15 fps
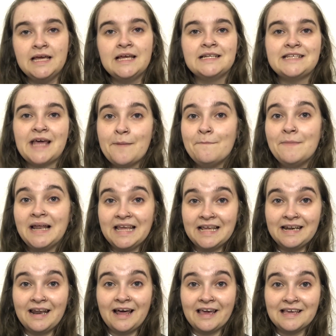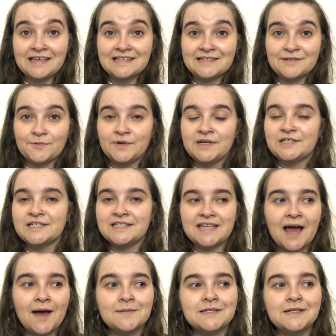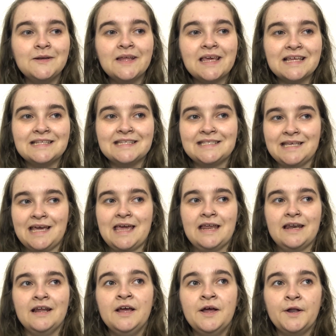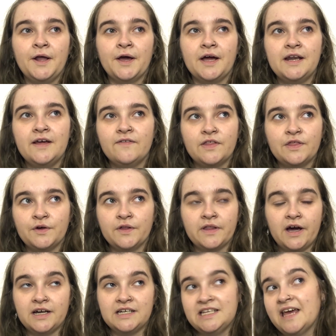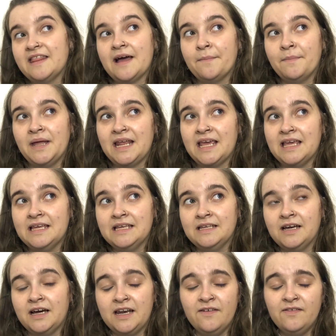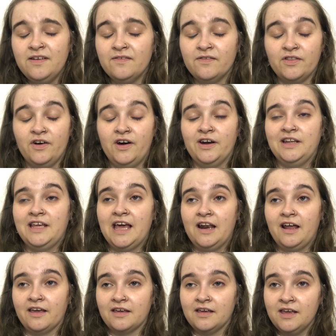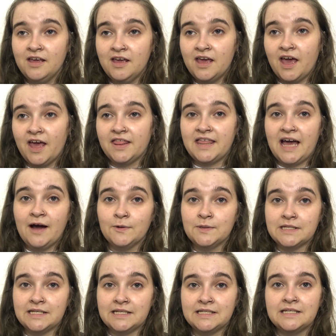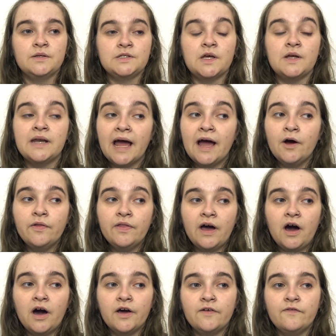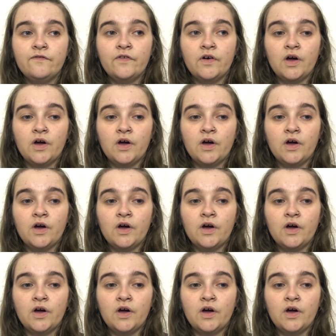10 million likes, which is absolutely insane. Like, I never thought that I'd get that many. I never even thought I'd get like 1,000. So now that I've